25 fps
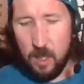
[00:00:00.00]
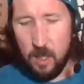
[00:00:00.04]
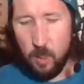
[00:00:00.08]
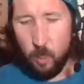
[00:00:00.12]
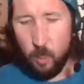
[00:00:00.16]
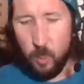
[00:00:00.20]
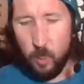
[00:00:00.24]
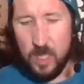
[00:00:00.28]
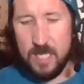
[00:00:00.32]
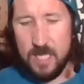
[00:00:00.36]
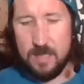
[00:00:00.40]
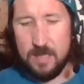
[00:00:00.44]

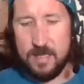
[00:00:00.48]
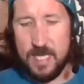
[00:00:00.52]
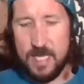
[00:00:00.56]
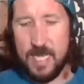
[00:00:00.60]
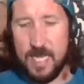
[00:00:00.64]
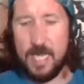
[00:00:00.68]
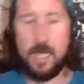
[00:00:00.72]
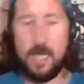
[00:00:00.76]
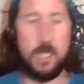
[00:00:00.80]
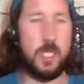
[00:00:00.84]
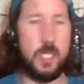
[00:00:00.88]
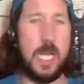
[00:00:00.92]
We
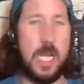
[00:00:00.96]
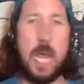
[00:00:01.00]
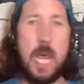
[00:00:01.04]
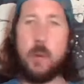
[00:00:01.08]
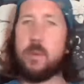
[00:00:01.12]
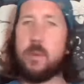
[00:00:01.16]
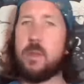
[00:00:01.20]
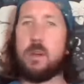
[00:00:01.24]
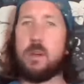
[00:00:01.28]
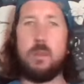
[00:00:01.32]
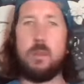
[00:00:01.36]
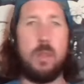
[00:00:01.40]
did chat
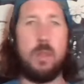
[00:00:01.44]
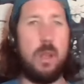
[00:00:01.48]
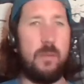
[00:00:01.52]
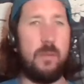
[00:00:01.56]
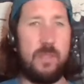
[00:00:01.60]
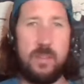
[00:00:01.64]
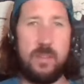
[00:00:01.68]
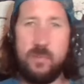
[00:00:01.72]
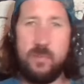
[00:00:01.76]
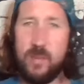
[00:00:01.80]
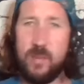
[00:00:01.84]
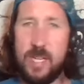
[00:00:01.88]
with our
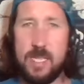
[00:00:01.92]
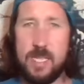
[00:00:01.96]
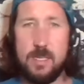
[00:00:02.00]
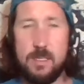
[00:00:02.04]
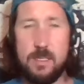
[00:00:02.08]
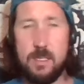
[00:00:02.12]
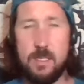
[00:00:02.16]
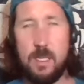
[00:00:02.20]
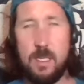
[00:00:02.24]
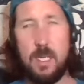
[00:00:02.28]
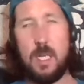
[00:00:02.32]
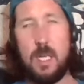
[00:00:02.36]
lovely
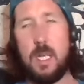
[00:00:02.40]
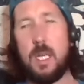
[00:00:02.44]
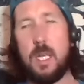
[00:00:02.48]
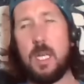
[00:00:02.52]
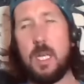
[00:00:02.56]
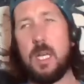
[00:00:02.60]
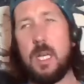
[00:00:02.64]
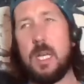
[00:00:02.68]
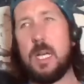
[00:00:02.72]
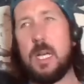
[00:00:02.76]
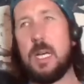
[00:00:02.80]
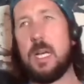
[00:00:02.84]
friends
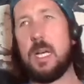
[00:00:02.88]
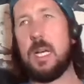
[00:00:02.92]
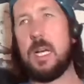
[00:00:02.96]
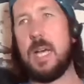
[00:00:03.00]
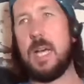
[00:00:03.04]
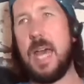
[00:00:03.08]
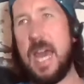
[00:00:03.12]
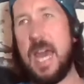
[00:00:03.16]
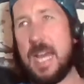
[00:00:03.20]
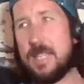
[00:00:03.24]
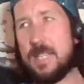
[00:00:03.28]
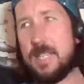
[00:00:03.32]

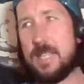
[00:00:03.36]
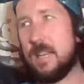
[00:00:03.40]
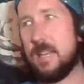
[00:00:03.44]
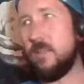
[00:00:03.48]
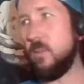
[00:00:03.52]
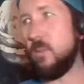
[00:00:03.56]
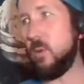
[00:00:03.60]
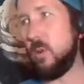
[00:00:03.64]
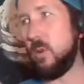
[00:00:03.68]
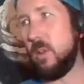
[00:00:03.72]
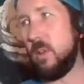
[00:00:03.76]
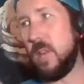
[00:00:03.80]
at
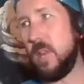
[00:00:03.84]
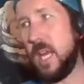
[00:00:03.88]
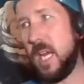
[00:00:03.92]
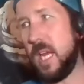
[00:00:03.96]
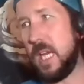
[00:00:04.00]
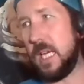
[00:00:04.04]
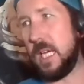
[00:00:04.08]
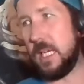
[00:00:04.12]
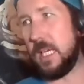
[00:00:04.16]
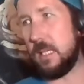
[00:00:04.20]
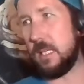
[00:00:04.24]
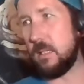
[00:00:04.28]
Tavour.
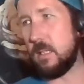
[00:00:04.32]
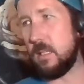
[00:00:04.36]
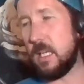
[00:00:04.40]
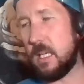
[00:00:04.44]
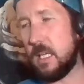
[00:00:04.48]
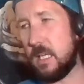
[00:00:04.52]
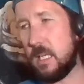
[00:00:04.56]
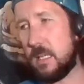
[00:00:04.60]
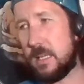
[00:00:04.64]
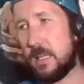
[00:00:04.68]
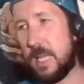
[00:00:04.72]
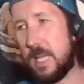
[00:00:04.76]
They
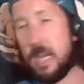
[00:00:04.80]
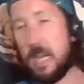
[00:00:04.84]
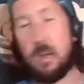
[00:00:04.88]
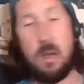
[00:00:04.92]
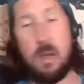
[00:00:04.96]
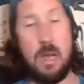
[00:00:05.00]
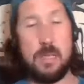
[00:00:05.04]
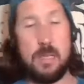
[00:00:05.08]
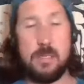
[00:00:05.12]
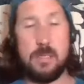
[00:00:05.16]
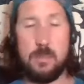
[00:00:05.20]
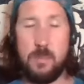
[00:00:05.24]
are
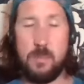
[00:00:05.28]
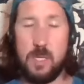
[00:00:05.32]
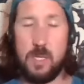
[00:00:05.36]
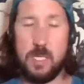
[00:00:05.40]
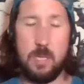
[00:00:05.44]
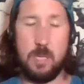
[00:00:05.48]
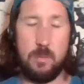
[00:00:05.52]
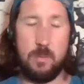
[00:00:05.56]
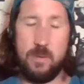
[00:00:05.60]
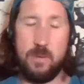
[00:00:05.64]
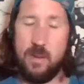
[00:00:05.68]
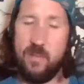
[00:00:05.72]
awesome. They're
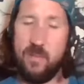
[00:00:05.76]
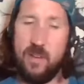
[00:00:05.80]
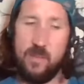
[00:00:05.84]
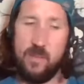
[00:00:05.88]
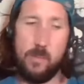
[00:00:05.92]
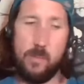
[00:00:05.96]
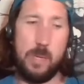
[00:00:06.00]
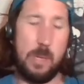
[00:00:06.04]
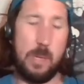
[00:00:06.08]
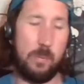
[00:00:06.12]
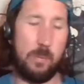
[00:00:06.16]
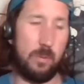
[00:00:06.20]
some of our favorite
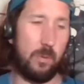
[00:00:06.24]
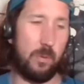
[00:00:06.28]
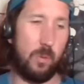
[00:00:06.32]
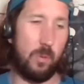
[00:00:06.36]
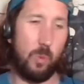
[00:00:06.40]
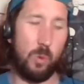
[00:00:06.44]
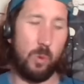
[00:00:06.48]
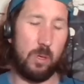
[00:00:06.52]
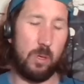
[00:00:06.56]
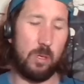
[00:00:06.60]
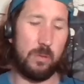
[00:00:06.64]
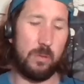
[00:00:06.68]
people in the
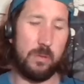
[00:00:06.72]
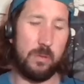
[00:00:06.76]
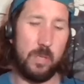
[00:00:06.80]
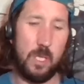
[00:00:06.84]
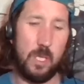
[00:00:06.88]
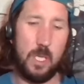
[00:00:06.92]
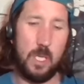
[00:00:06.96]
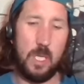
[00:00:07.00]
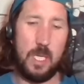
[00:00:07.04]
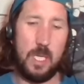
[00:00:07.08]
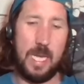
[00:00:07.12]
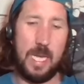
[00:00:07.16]
world,
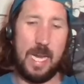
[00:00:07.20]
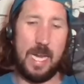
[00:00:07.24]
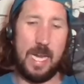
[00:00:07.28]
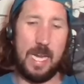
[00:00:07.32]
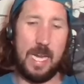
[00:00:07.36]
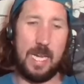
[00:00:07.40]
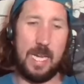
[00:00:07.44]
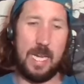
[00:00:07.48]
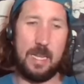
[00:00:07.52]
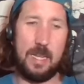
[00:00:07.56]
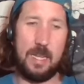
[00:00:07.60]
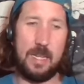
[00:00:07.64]

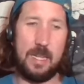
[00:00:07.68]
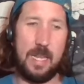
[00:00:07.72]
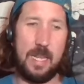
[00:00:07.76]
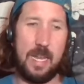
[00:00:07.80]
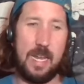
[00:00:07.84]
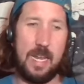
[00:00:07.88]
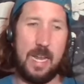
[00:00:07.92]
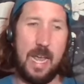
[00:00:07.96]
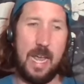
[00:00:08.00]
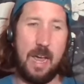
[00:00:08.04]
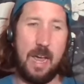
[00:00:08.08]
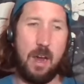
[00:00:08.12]
and
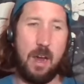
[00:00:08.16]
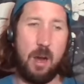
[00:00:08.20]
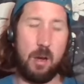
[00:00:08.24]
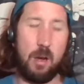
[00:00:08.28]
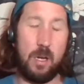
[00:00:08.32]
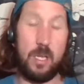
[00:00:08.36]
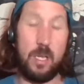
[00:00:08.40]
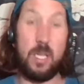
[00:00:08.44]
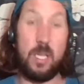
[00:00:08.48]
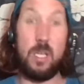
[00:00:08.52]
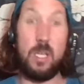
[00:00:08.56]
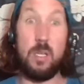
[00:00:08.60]
they are
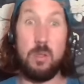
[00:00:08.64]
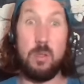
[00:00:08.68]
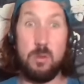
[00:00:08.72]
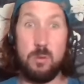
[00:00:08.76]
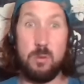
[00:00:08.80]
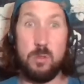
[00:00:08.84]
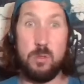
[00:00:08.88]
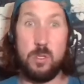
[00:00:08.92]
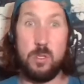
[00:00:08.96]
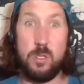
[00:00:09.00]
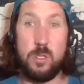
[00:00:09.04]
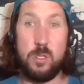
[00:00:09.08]
a
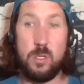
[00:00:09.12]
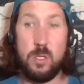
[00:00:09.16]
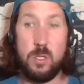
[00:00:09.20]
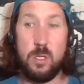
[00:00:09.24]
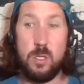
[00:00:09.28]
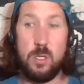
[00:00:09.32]
huge